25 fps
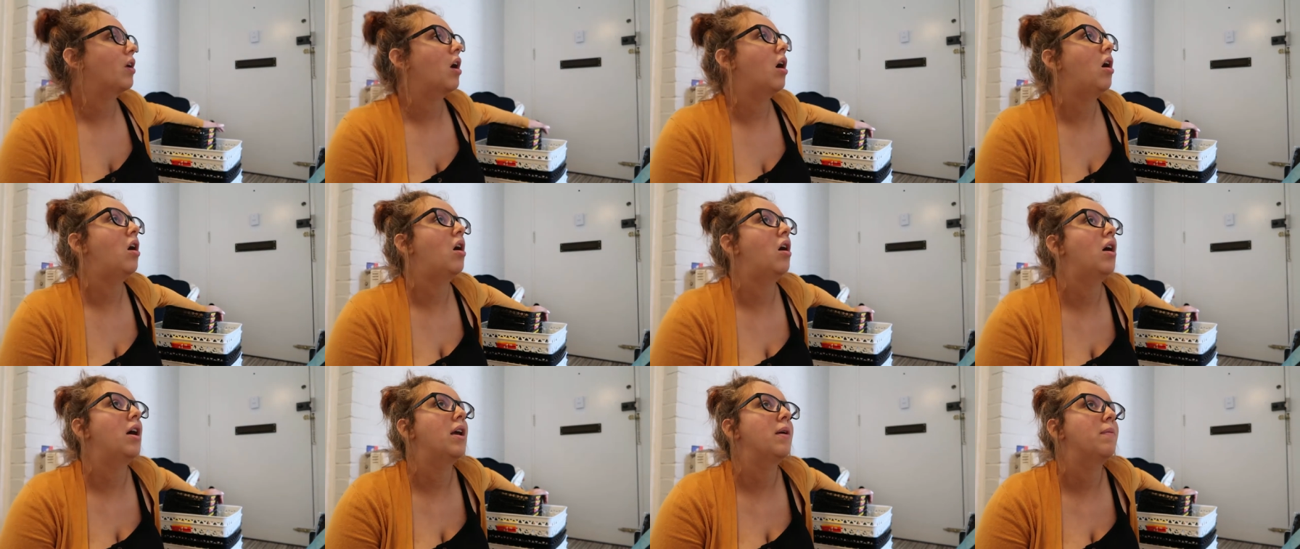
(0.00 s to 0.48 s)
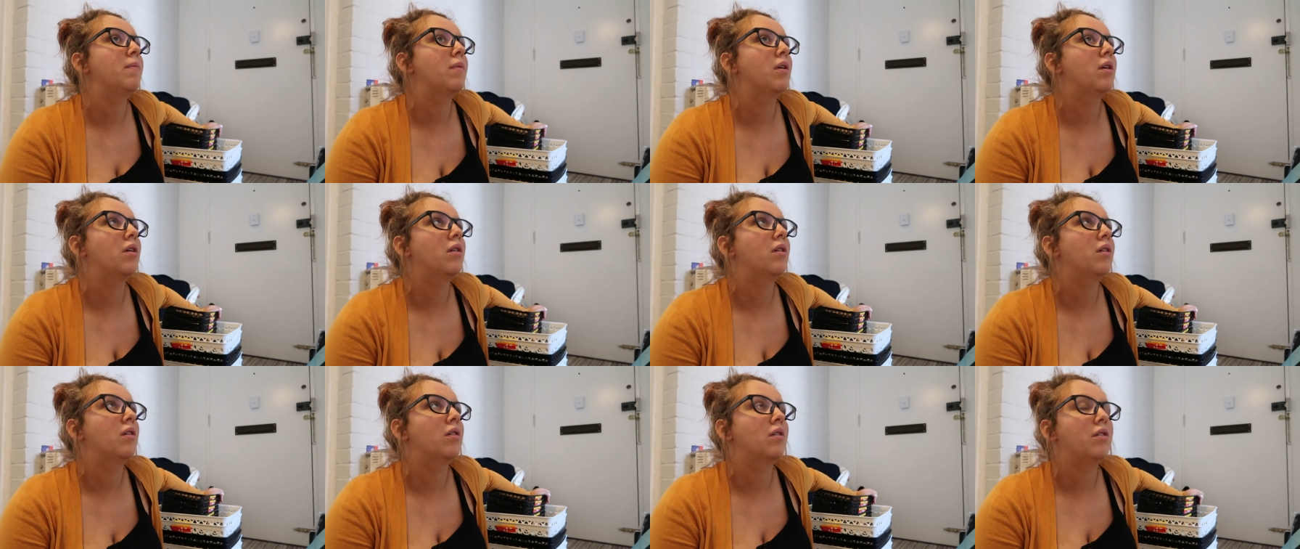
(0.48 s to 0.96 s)
I'm
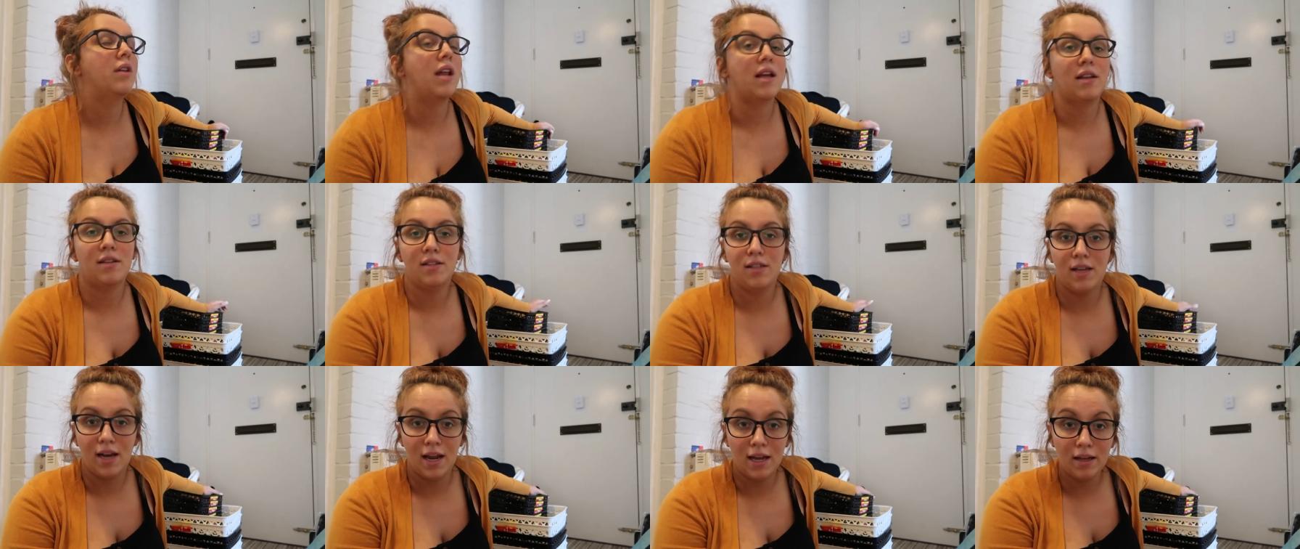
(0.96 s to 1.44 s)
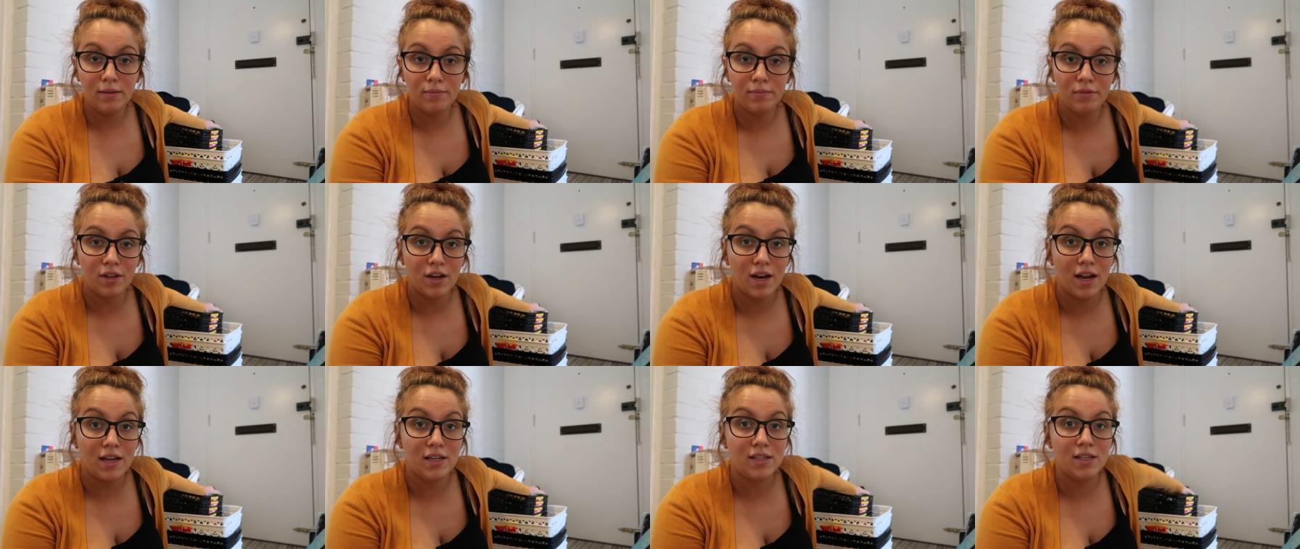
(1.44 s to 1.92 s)
nesting
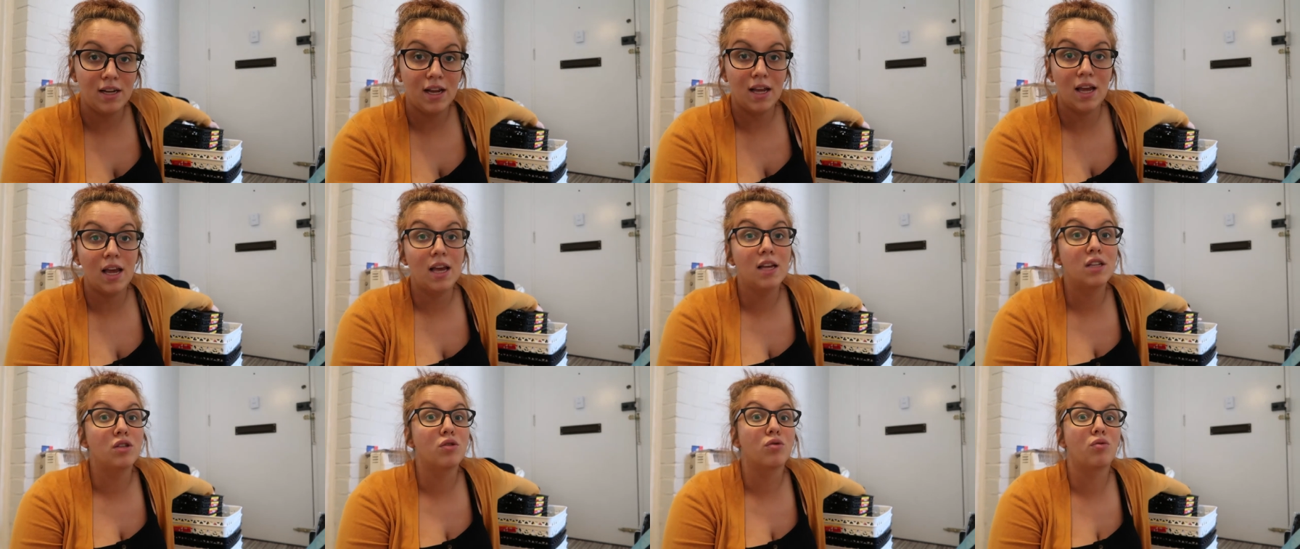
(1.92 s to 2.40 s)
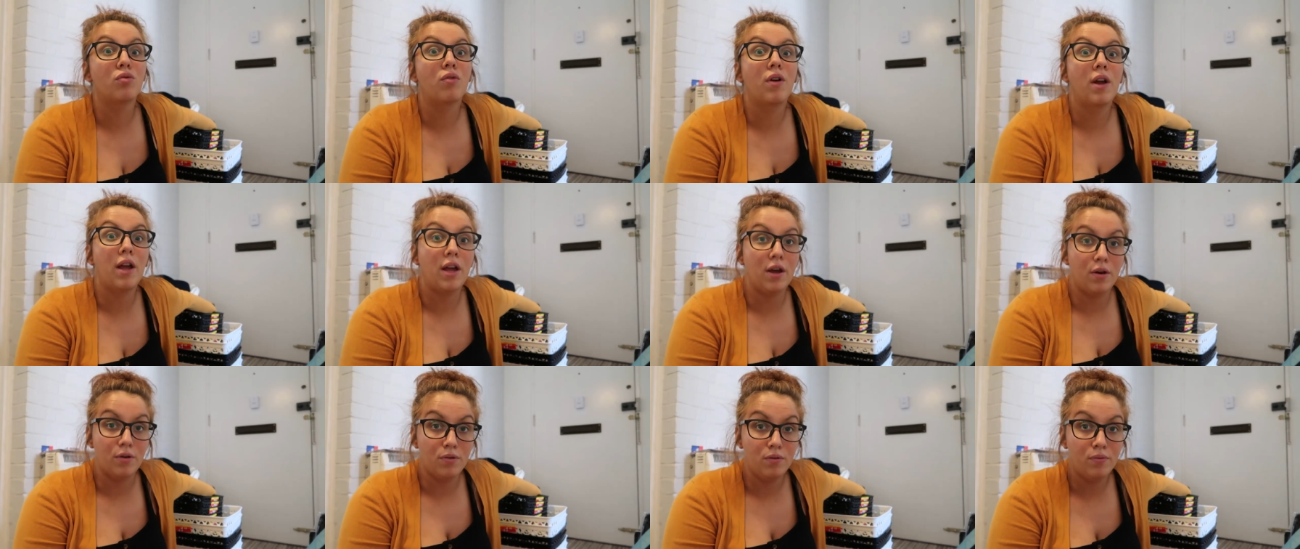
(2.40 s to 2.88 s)
the nesting is
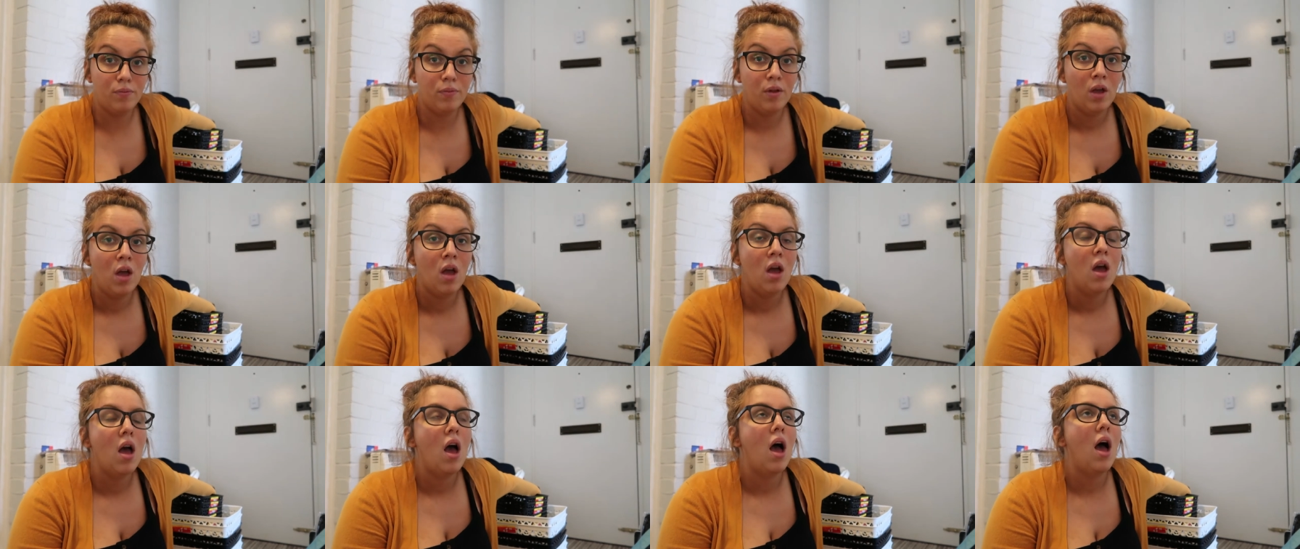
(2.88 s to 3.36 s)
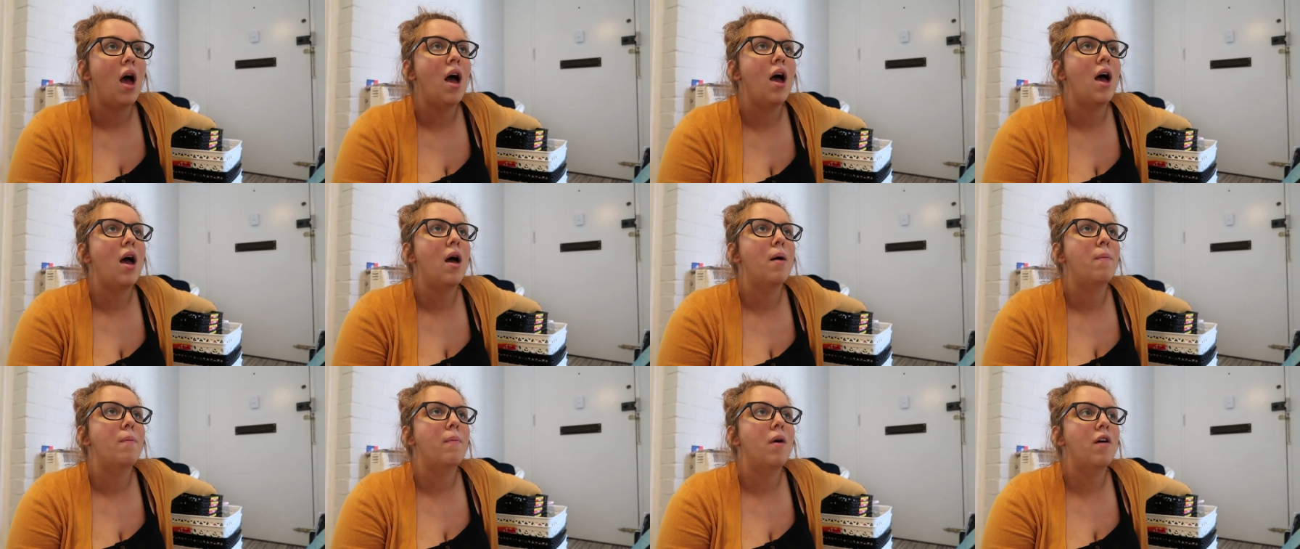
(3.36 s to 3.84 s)
real
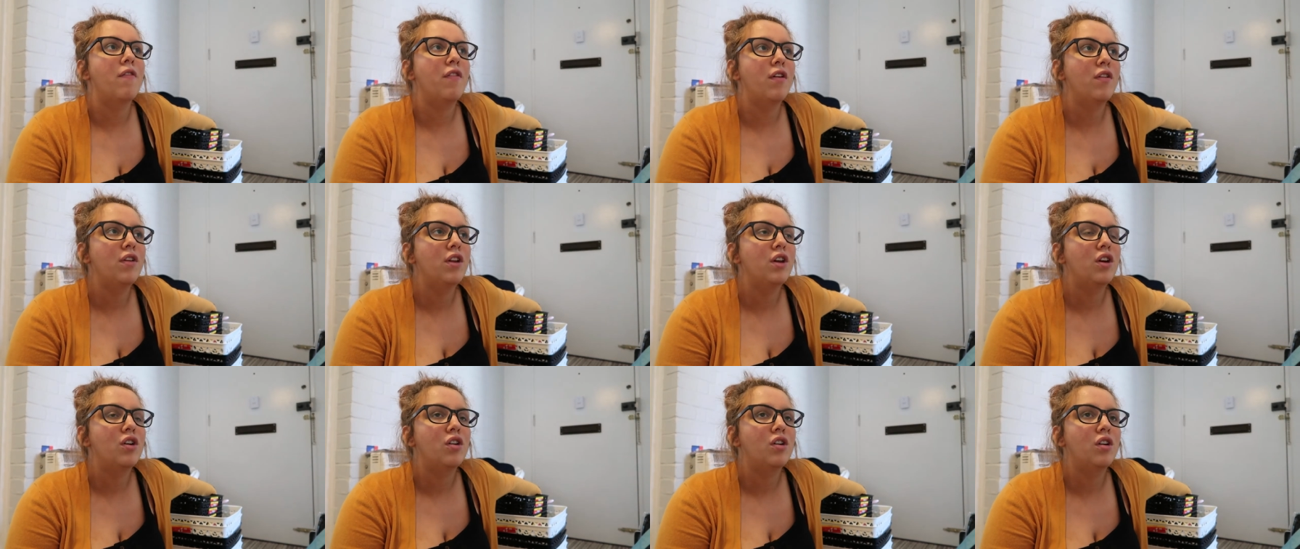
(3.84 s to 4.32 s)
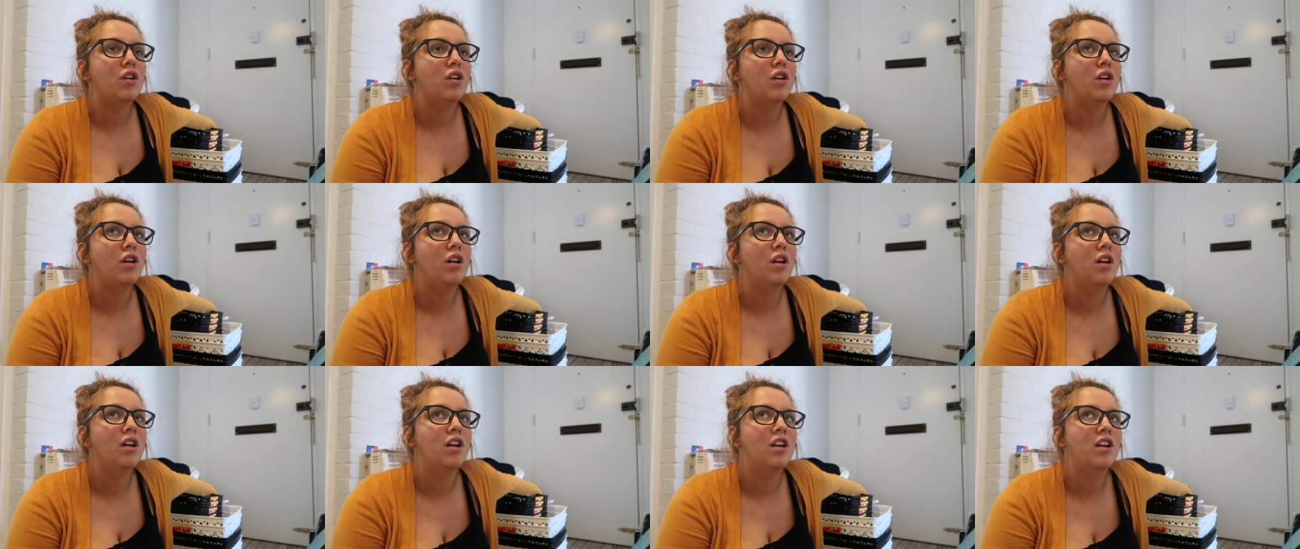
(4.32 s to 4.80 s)
um, I've only got